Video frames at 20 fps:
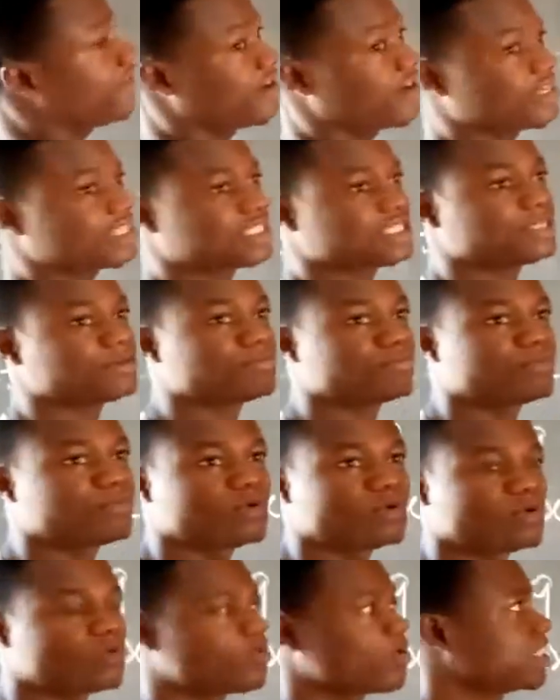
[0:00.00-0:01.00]
very
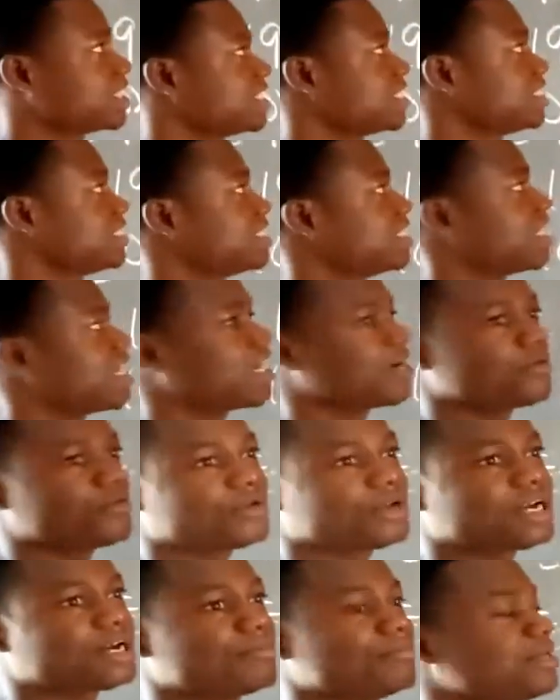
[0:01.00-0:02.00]
simple questions that
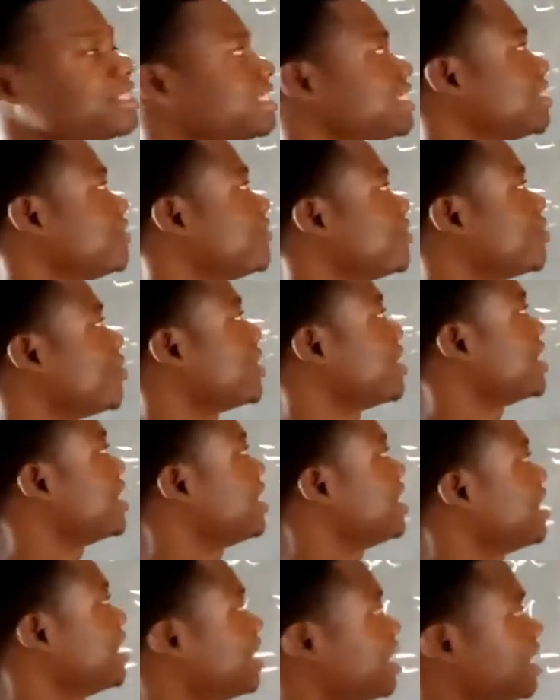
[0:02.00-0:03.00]
we can meet it
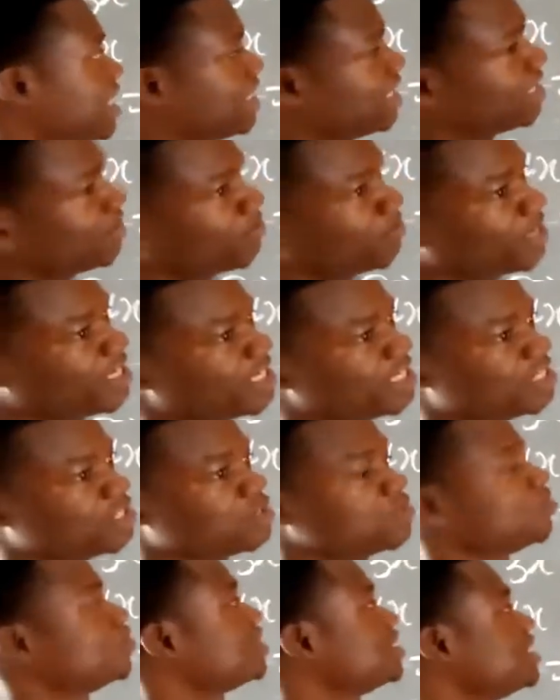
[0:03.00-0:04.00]
everywhere, and then
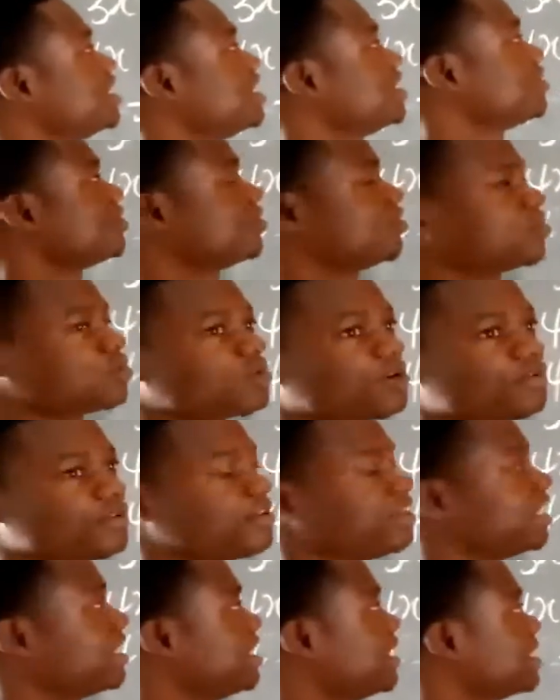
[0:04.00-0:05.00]
when you see it, you solve
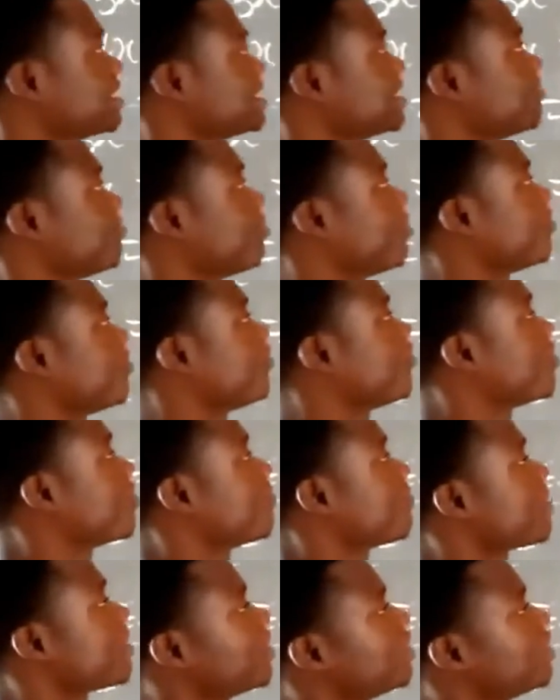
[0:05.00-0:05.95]
it in a simple form.